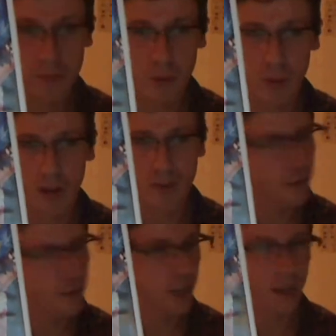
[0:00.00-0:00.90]
being rated
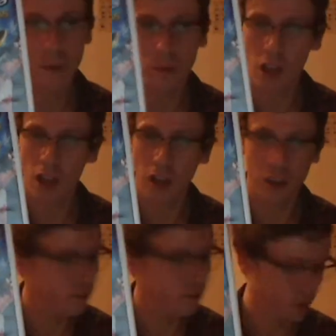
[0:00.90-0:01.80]

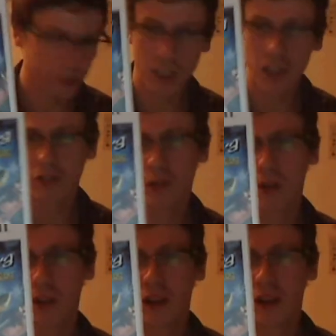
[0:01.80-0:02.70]
15 years or
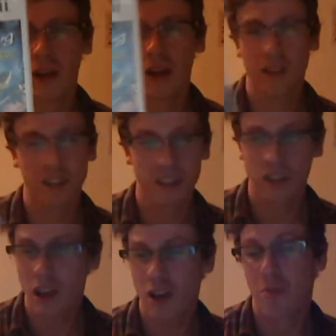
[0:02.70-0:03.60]
older. This
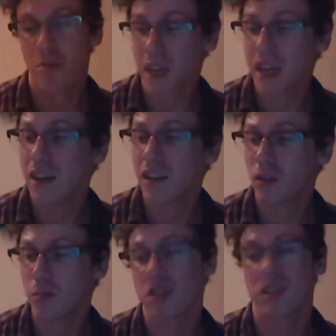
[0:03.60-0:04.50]
is Bikini
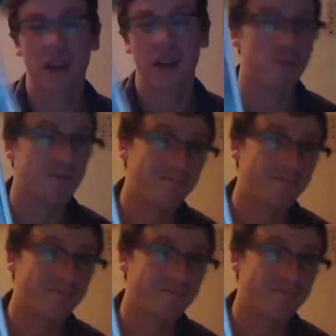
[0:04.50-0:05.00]
Zombie Slayers.